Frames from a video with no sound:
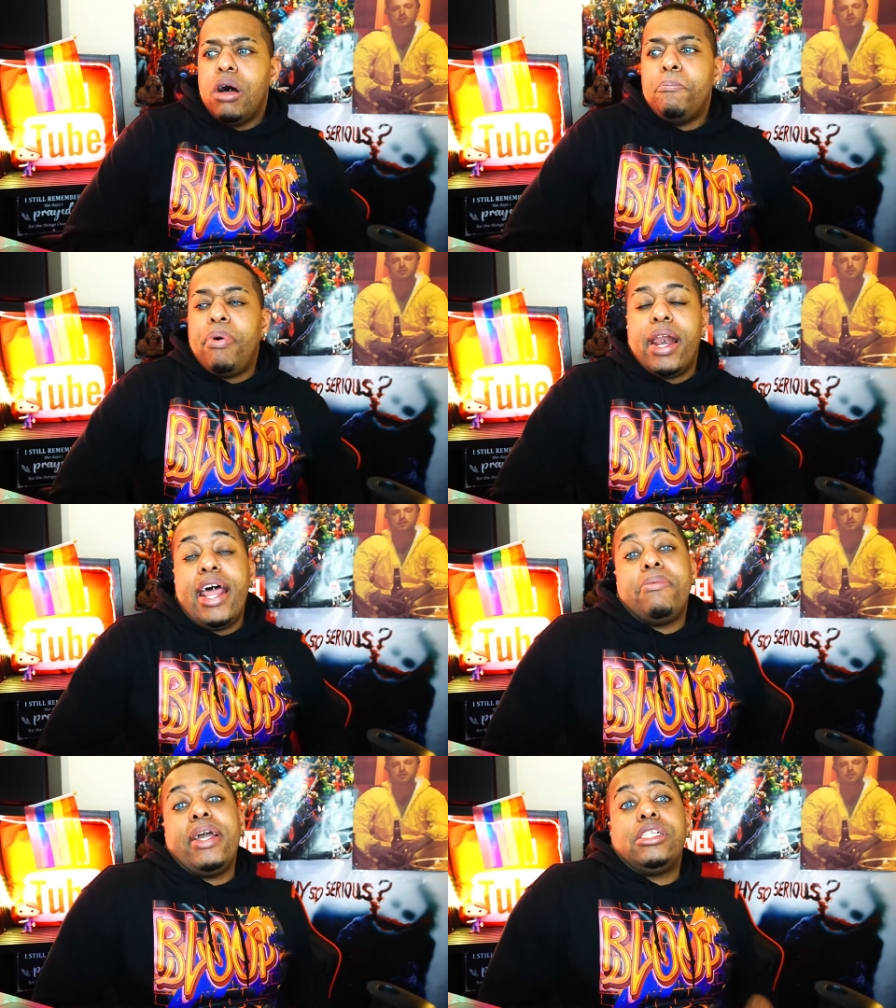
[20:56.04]
But
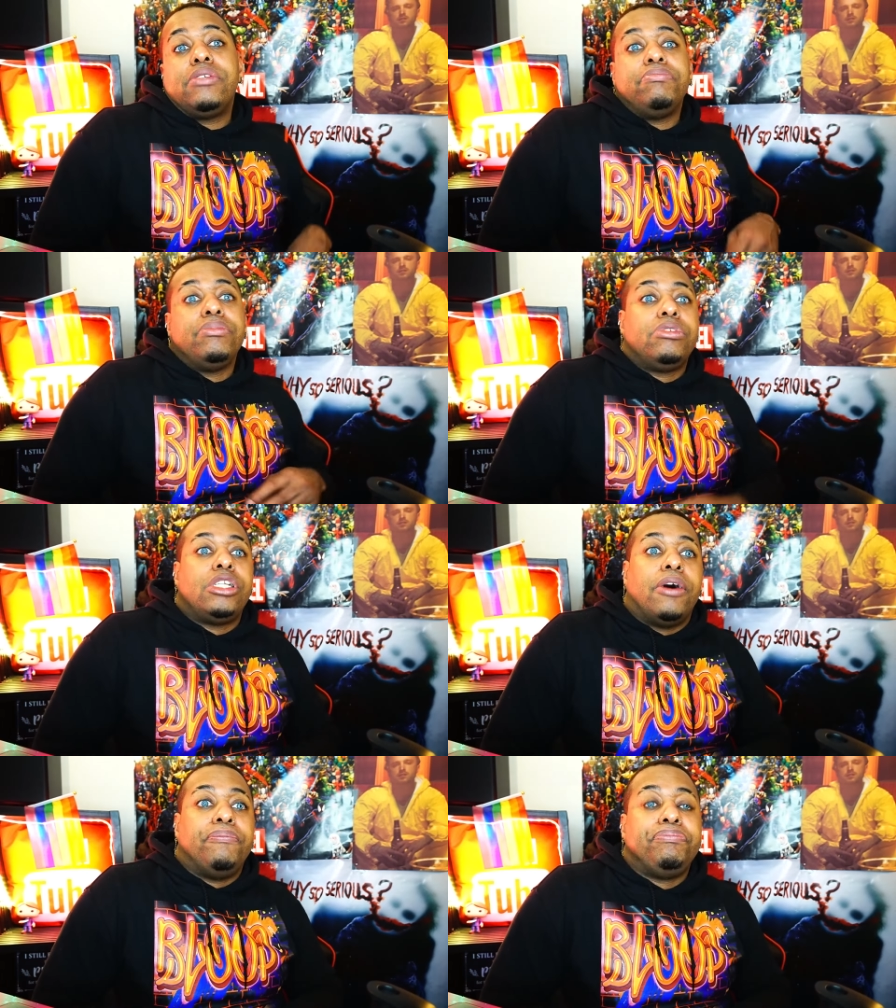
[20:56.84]
anyways,
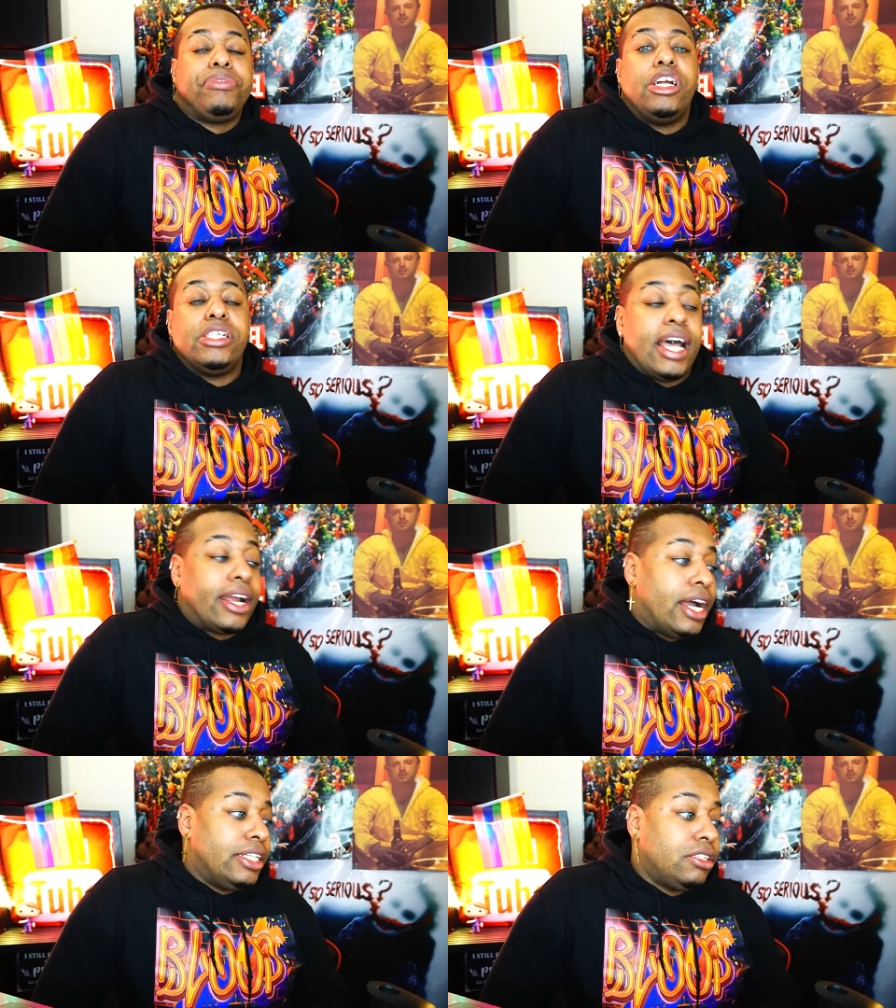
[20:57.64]
so there's
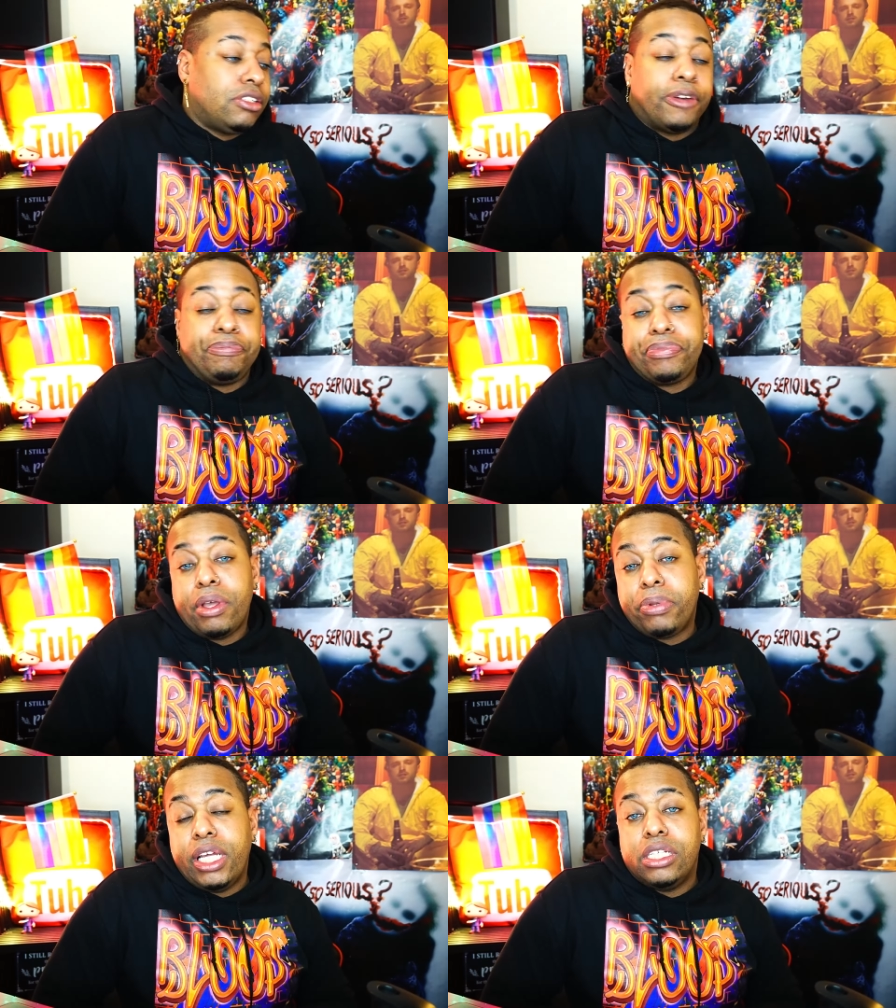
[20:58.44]
that, guys. So
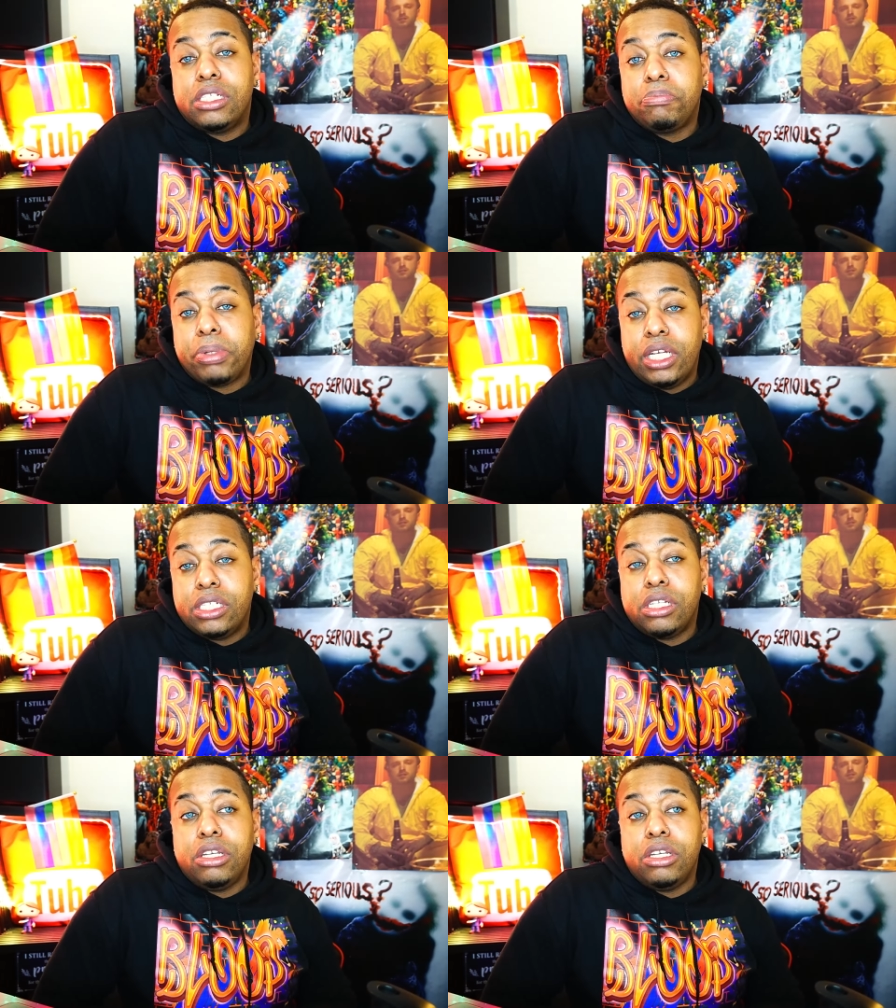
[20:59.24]
please,